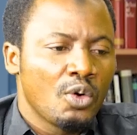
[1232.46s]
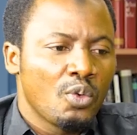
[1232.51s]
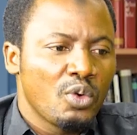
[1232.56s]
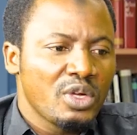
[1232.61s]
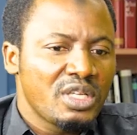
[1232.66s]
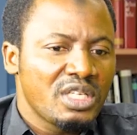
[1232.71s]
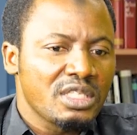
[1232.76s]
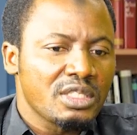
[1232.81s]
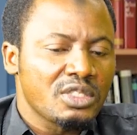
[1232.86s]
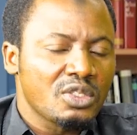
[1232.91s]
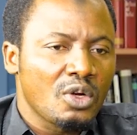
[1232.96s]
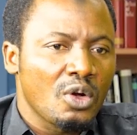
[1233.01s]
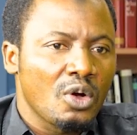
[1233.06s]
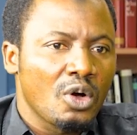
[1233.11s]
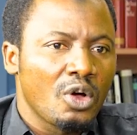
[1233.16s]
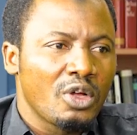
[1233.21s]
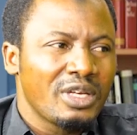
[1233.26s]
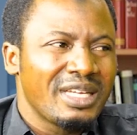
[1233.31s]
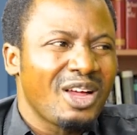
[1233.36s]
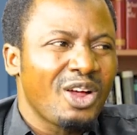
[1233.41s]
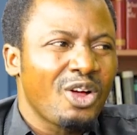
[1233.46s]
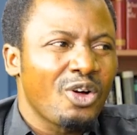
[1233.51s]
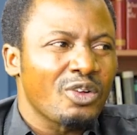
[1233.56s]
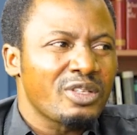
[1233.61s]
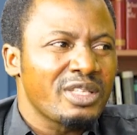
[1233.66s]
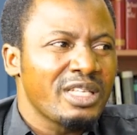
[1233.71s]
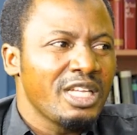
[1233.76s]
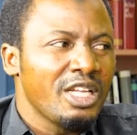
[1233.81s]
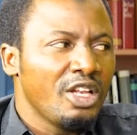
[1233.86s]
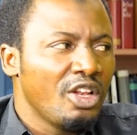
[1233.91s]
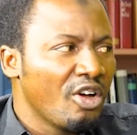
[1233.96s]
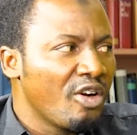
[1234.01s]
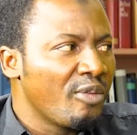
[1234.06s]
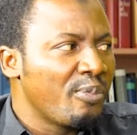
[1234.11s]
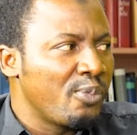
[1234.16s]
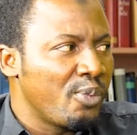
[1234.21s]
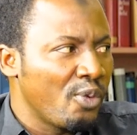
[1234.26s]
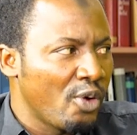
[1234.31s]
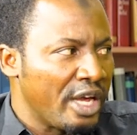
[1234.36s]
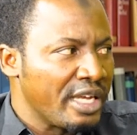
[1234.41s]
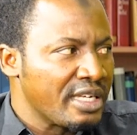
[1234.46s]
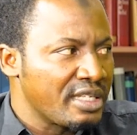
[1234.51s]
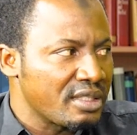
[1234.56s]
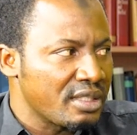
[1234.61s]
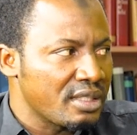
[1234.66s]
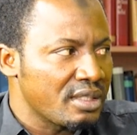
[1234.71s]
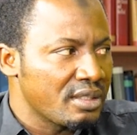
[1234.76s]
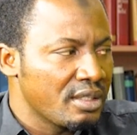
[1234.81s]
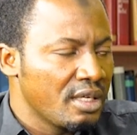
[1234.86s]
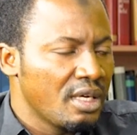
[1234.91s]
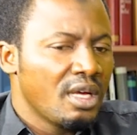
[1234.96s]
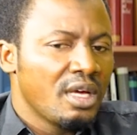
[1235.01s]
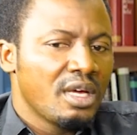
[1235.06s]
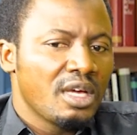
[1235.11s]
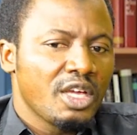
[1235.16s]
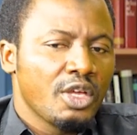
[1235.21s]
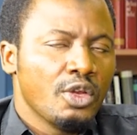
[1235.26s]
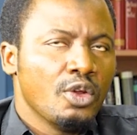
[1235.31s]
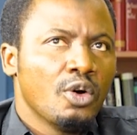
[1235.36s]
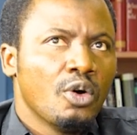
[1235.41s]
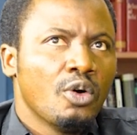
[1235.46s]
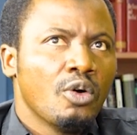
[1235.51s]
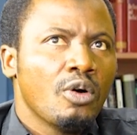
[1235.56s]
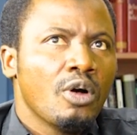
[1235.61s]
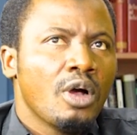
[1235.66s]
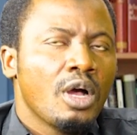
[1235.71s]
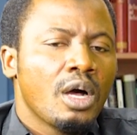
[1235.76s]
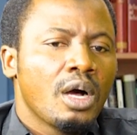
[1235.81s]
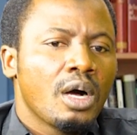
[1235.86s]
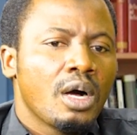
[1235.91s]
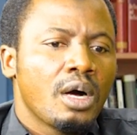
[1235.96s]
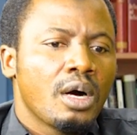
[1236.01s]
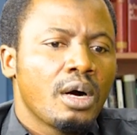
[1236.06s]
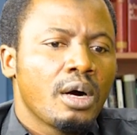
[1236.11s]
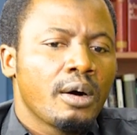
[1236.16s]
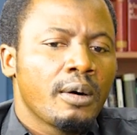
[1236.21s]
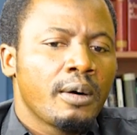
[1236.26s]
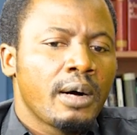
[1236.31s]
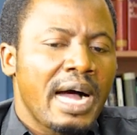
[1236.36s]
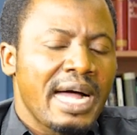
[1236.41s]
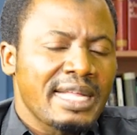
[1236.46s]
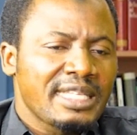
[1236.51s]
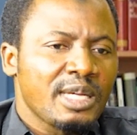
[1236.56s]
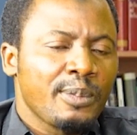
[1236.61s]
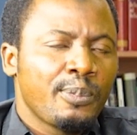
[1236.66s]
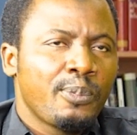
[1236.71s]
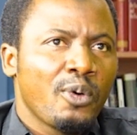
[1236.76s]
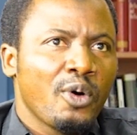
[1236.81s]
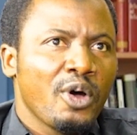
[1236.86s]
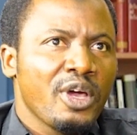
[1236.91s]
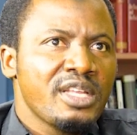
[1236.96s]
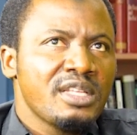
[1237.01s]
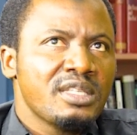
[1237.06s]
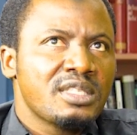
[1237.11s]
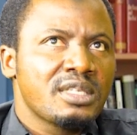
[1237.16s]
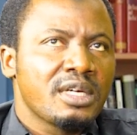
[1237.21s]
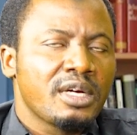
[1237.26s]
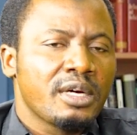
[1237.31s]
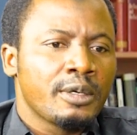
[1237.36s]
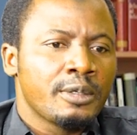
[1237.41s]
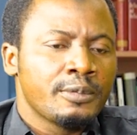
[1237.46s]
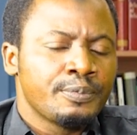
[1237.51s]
which is called the courtly love poetry. You know, at a point,